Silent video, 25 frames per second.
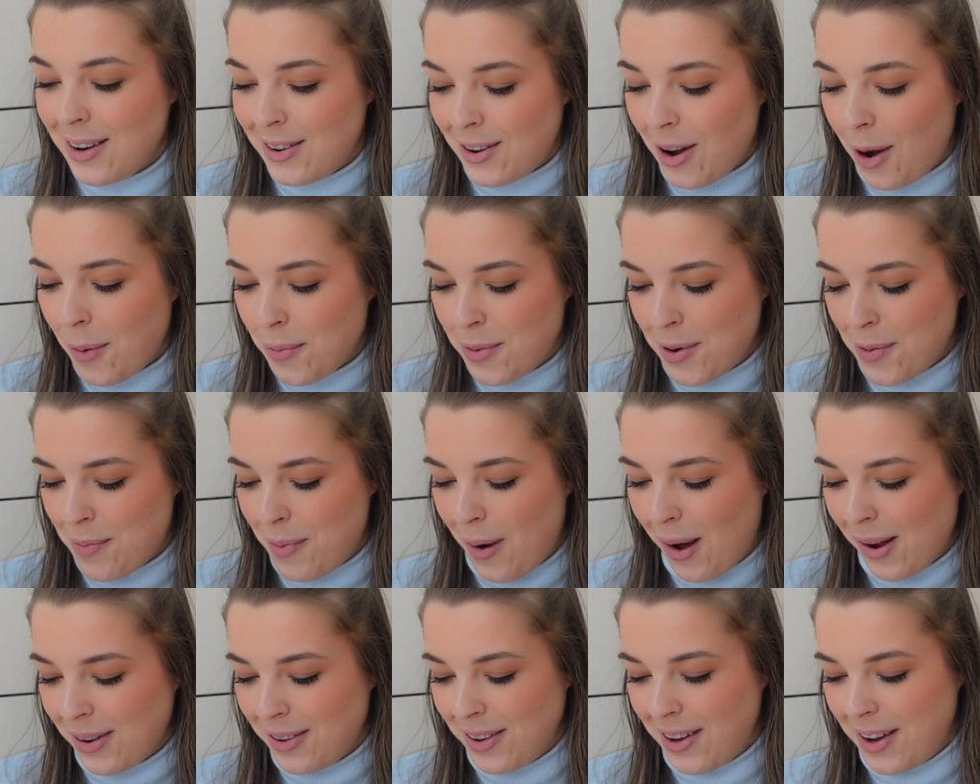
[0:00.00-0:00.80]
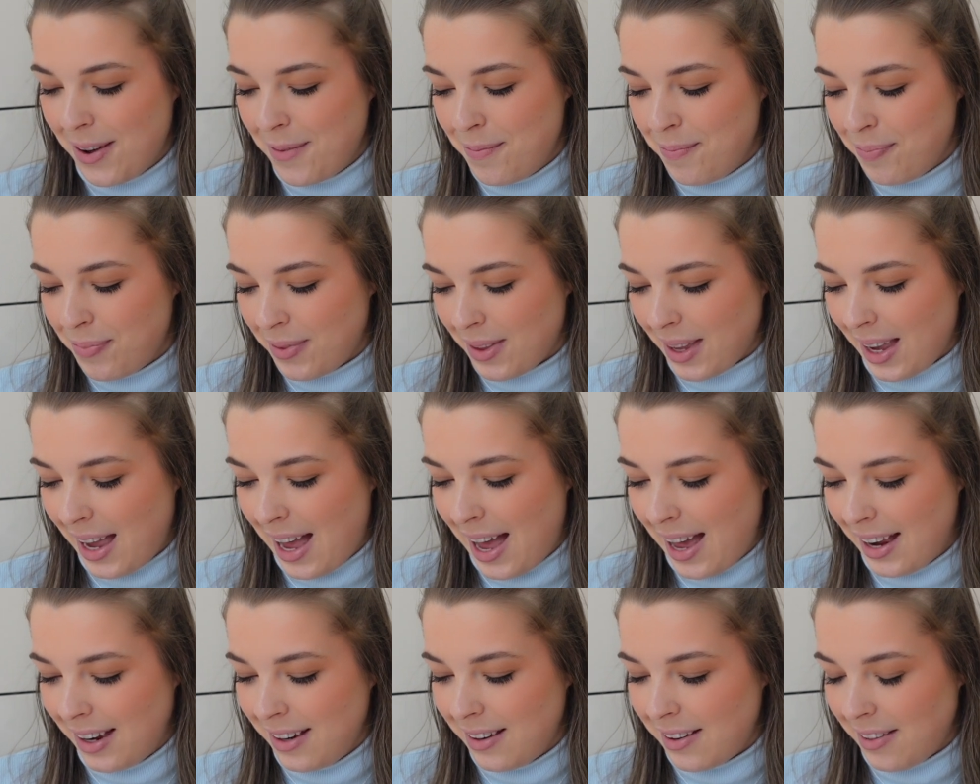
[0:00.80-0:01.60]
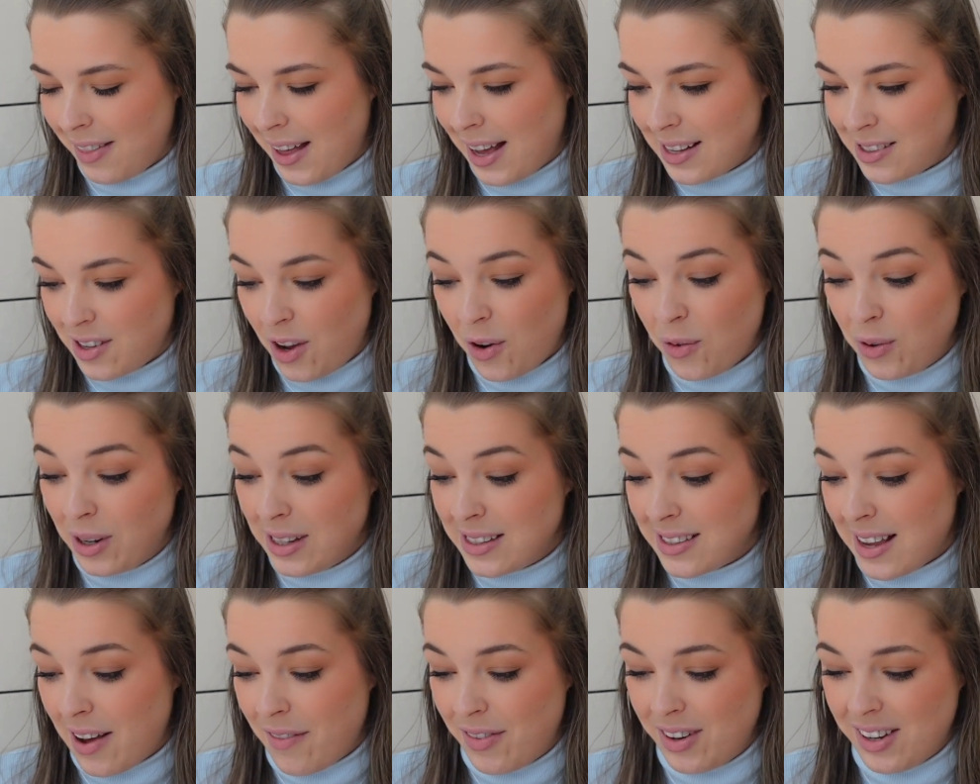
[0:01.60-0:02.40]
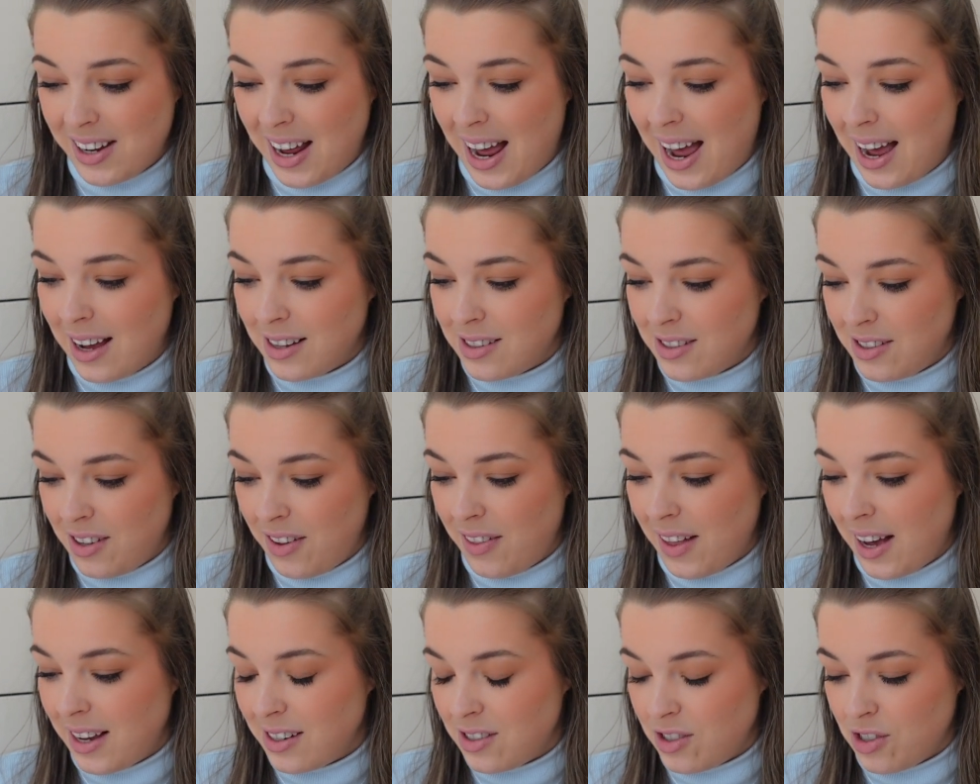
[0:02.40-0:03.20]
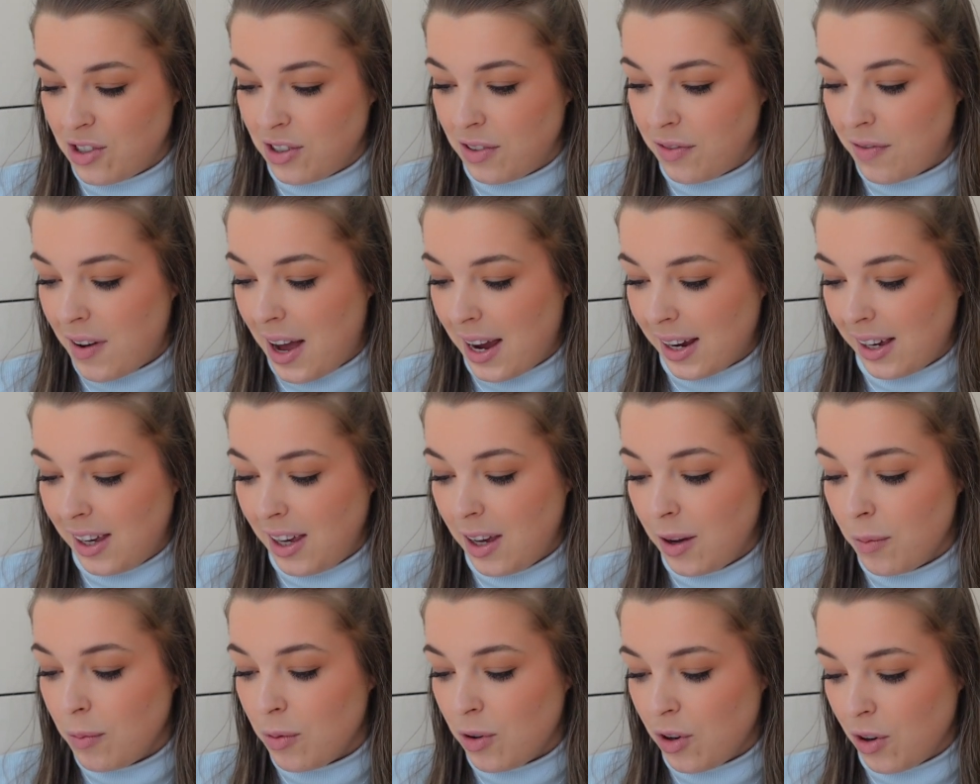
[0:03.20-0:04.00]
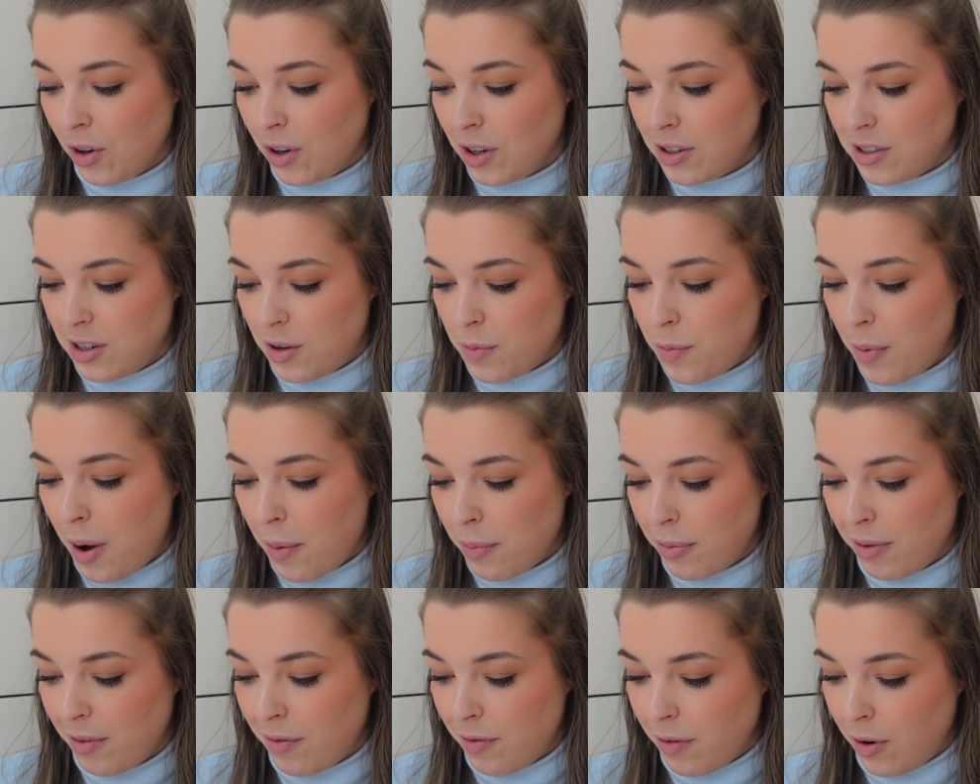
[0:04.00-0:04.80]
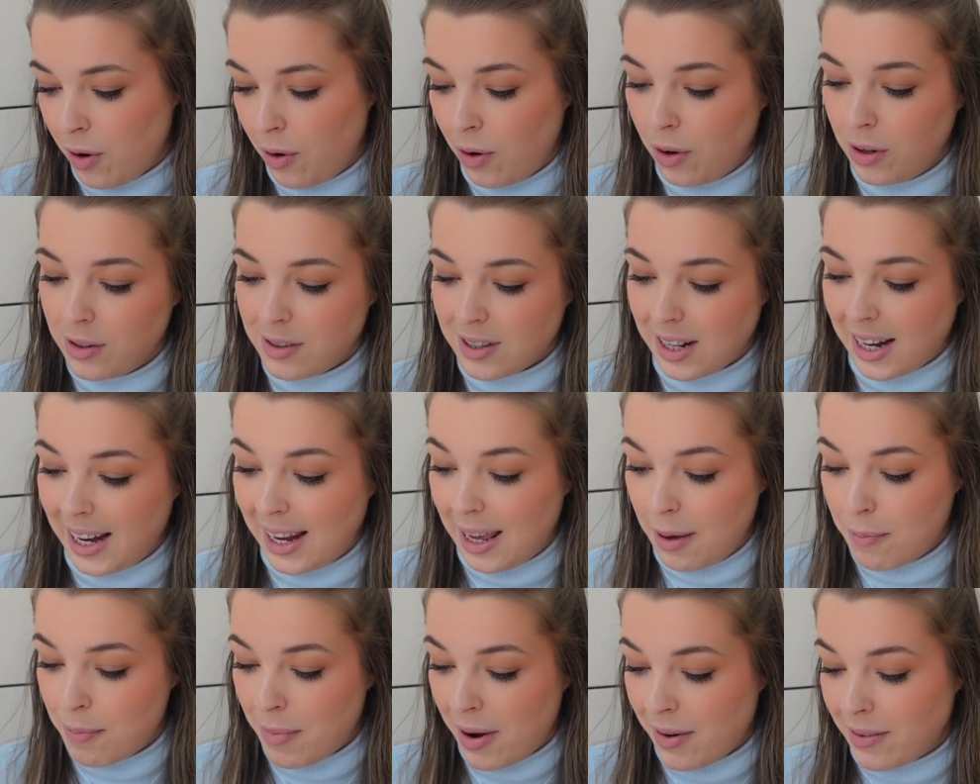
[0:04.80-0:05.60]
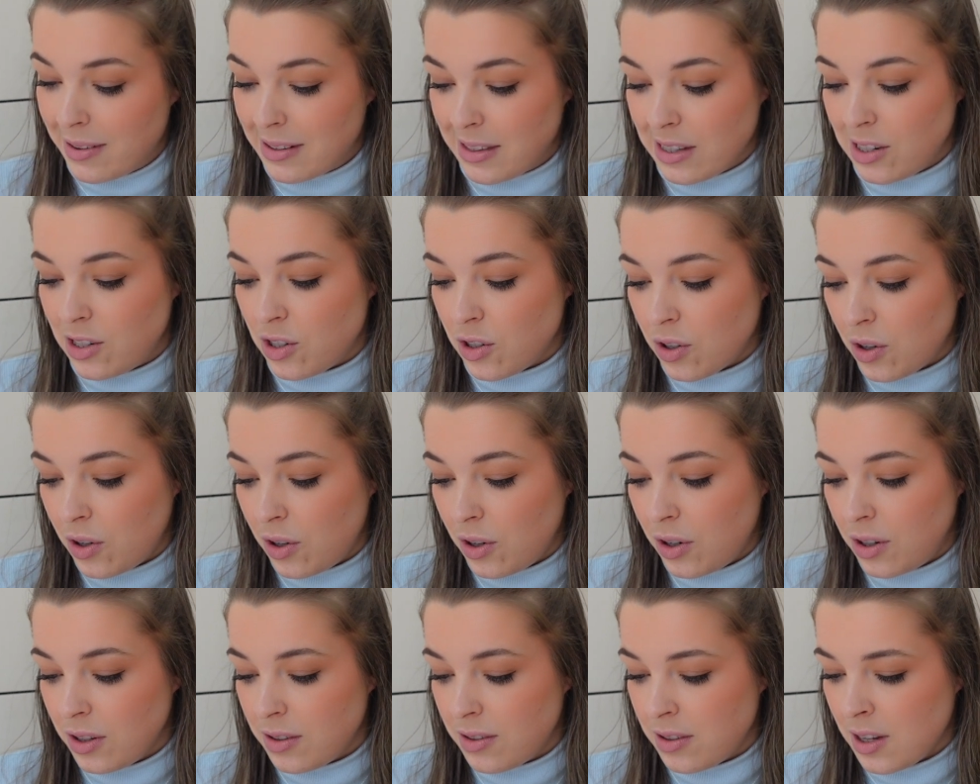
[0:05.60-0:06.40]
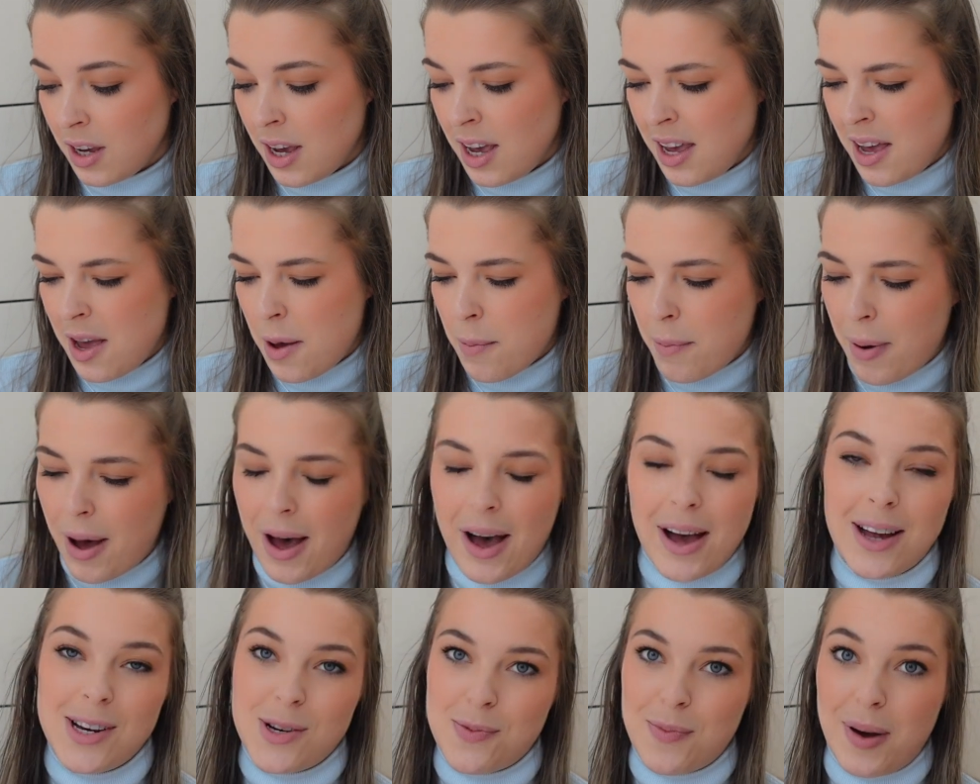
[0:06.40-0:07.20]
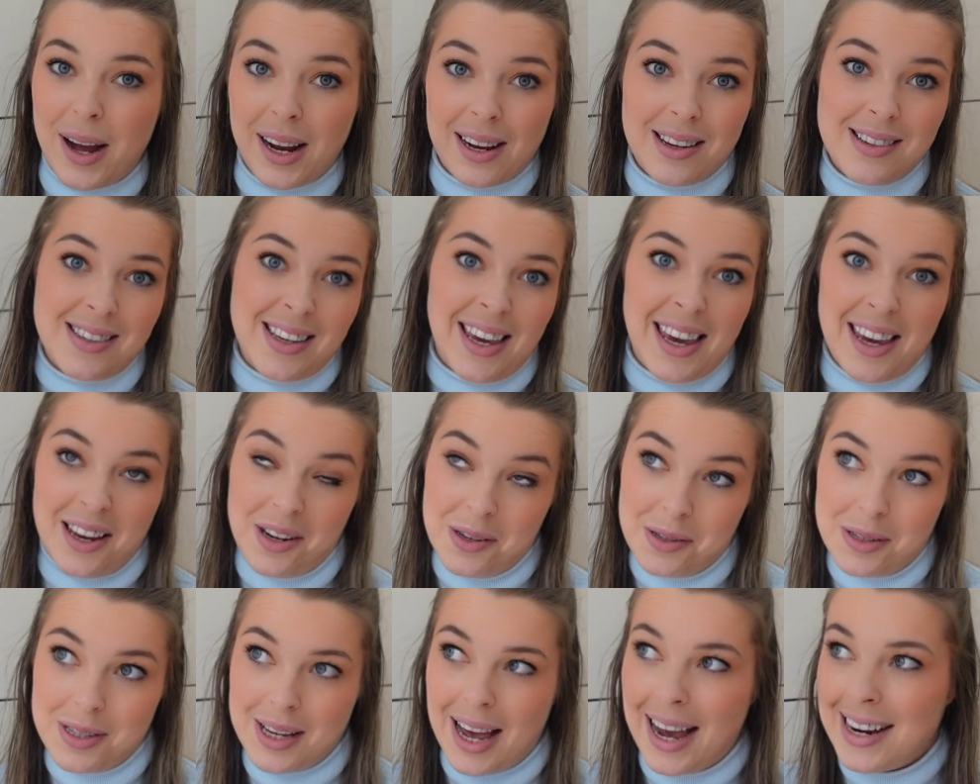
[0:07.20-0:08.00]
top to bottom, and that's only 7 tasks. So that's just vacuum, dust, mop the floors, clean mirrors and doors, purge magazines.